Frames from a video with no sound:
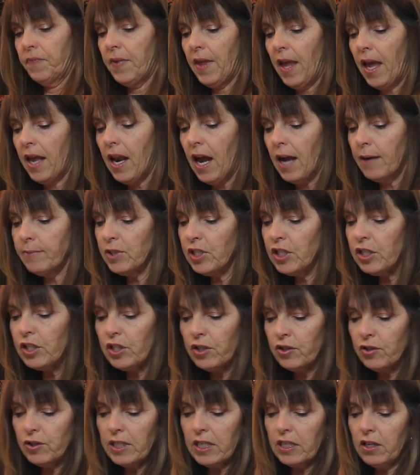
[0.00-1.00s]
and I'm just
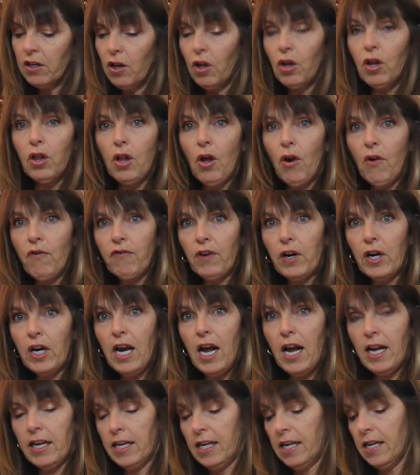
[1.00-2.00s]
using clover
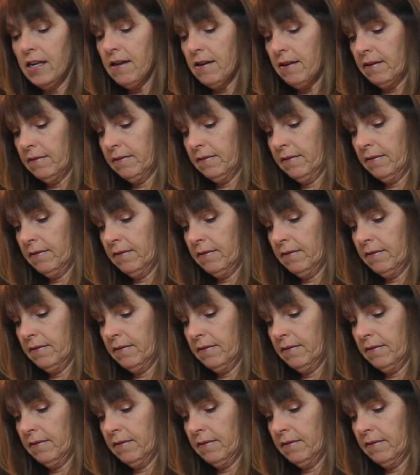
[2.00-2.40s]
honey.